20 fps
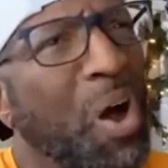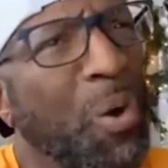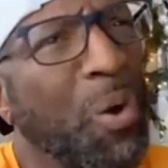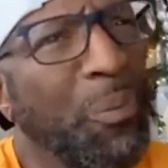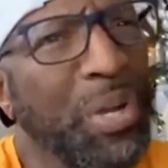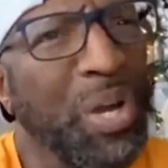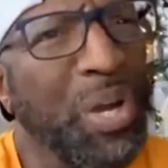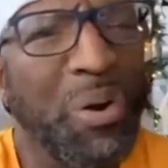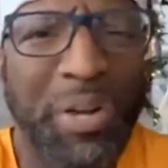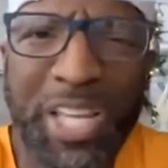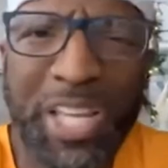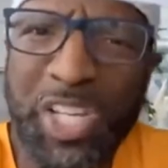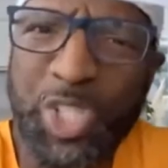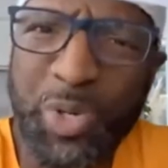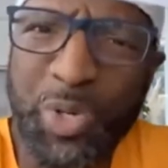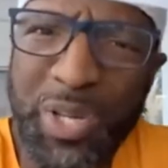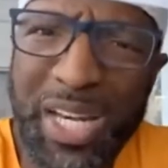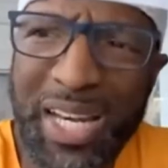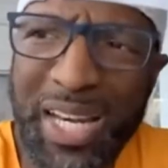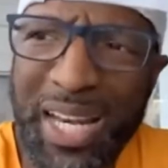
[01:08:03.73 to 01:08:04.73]
are we gonna get
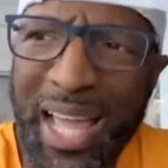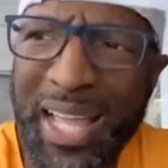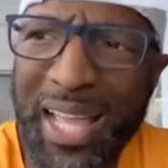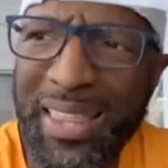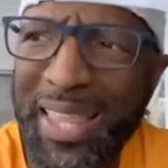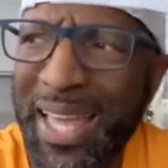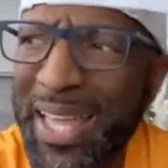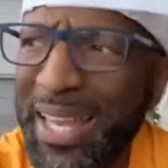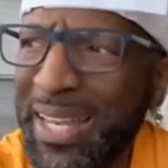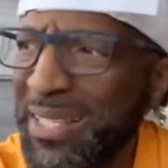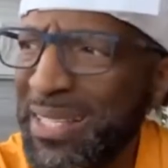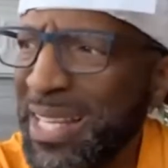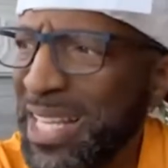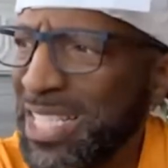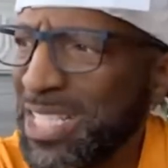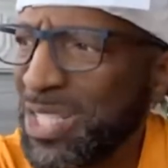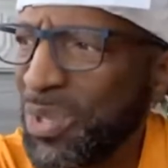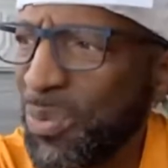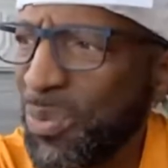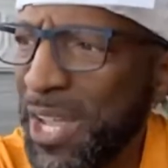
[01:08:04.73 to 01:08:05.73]
treated like that? Is
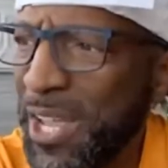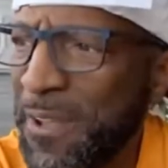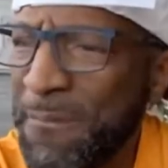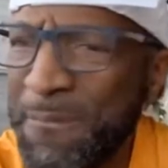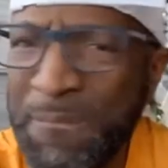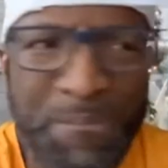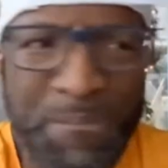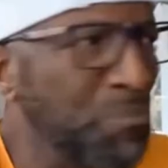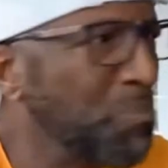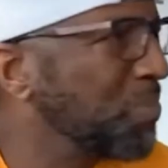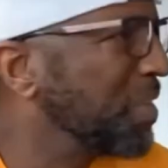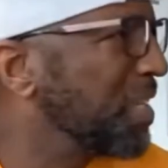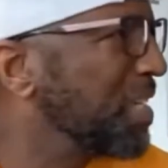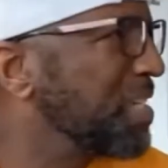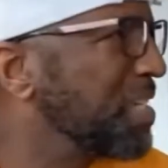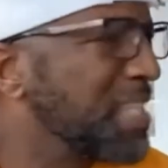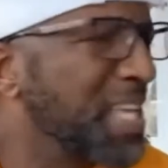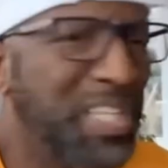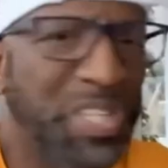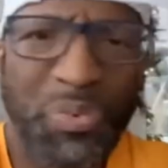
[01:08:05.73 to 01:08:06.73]
that the way
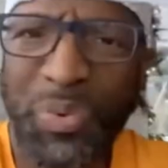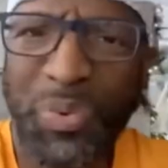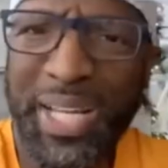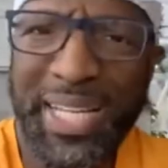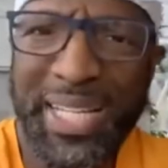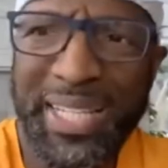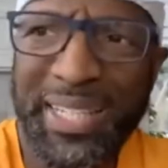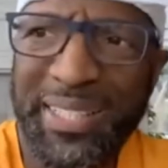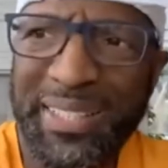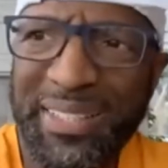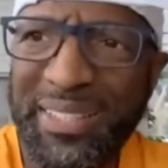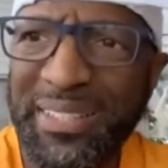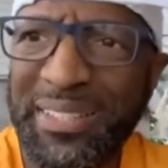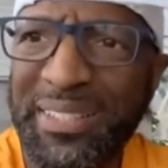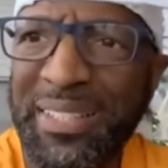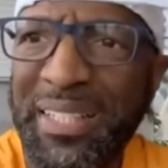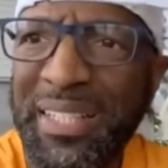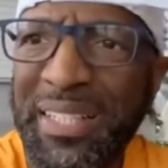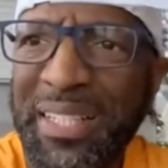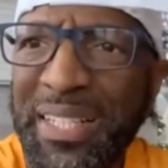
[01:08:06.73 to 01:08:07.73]
it is?
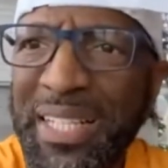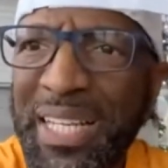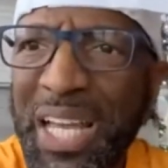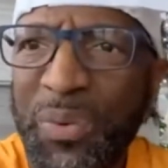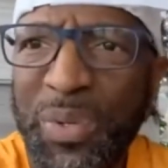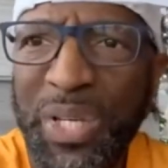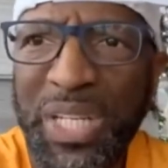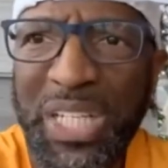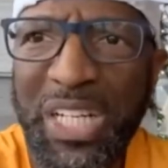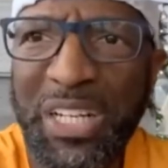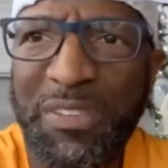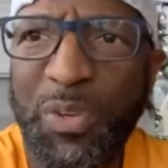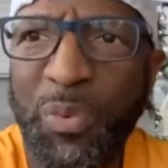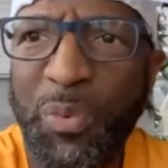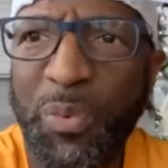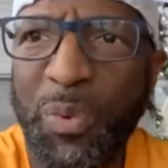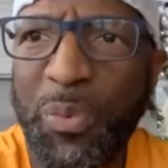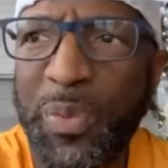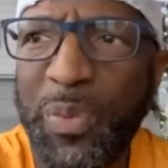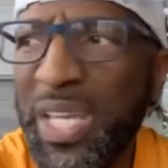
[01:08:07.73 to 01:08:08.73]
Like, we love you
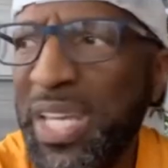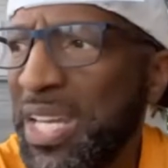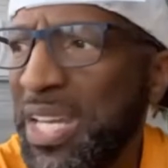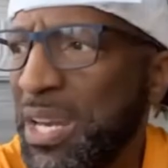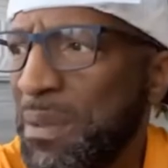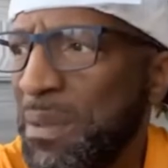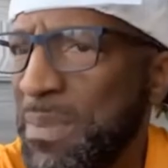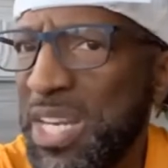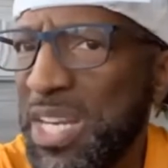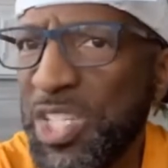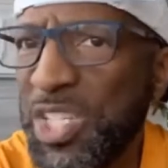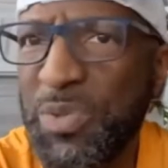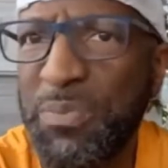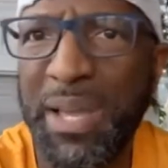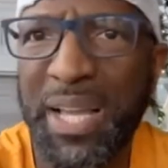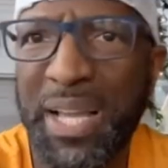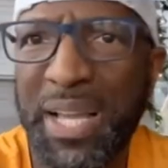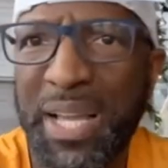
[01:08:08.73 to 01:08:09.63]
when we're here, in the minute you.